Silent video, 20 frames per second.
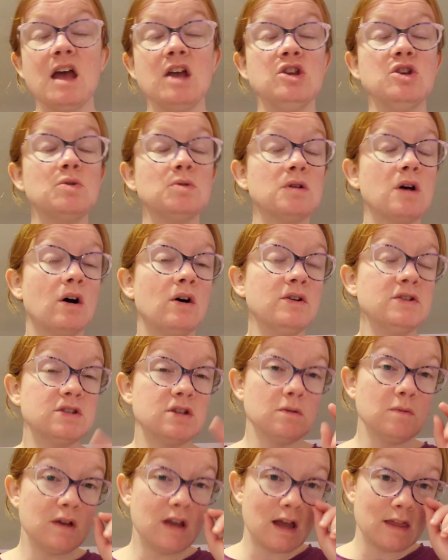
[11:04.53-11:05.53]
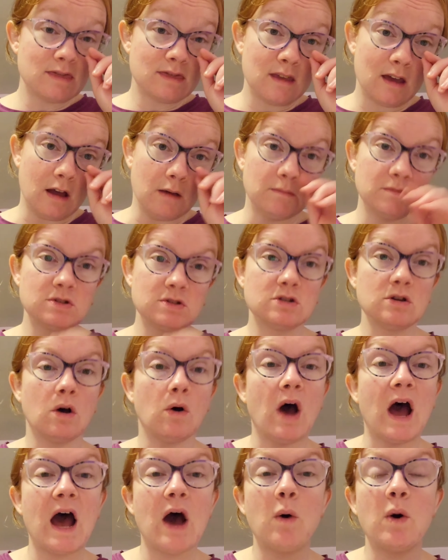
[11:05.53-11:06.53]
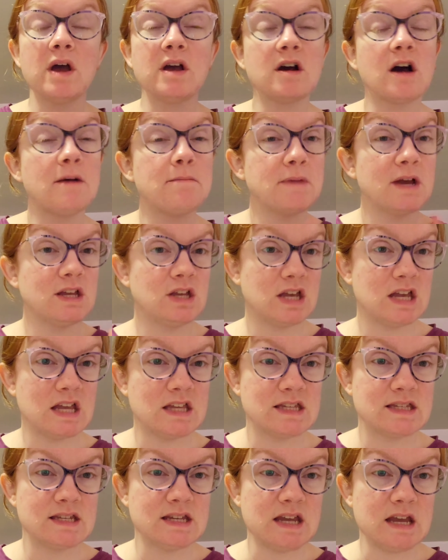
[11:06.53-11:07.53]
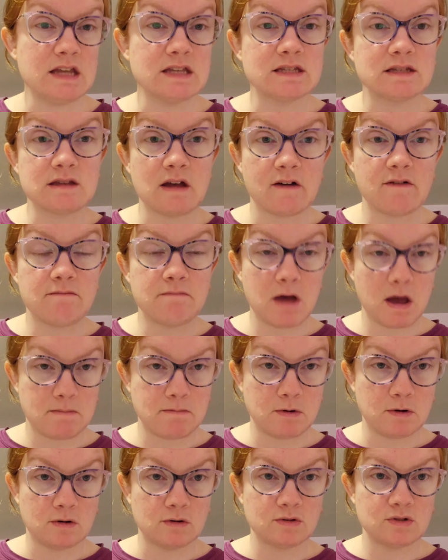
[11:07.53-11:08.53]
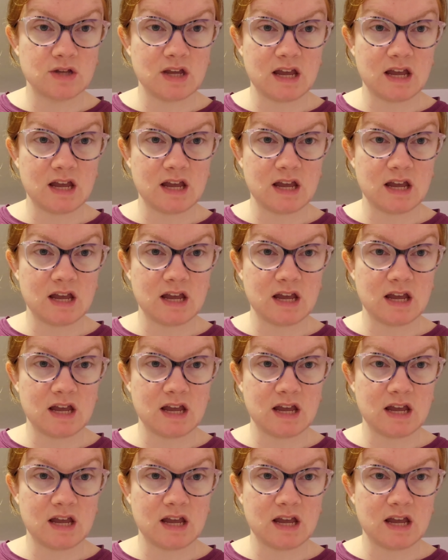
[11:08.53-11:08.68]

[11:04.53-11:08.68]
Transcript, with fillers: You can also get them. So how I got my kids to eat stuffed peppers